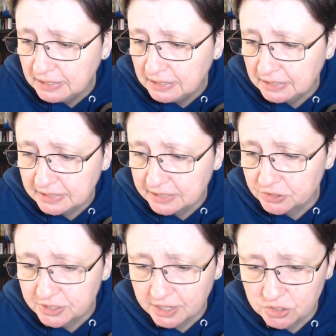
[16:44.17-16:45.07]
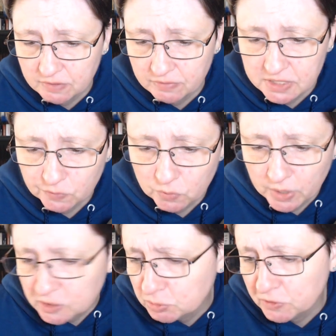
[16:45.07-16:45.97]
at the intersection of the civil
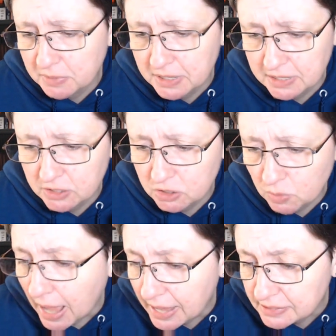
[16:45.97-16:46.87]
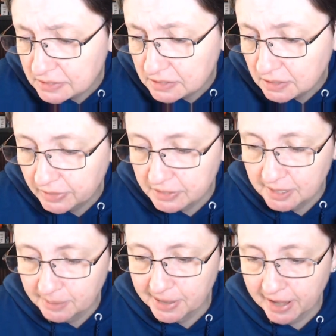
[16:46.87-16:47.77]
rights movement in the U.S., this
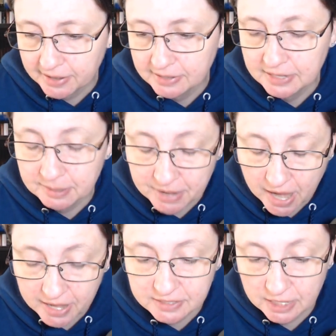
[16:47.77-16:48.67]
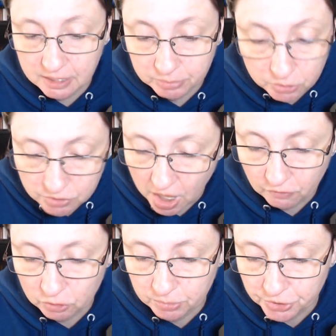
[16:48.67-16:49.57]
hypnotic debut
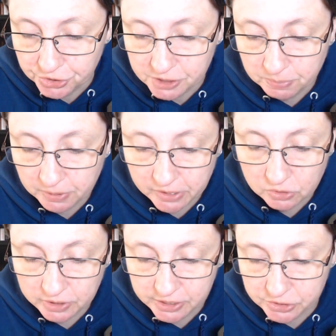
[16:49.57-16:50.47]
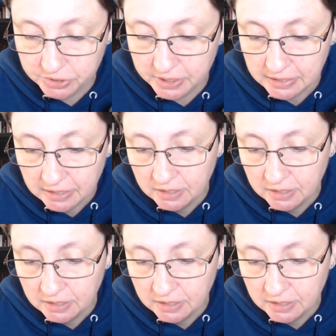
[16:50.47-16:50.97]
novel merges political intrigue,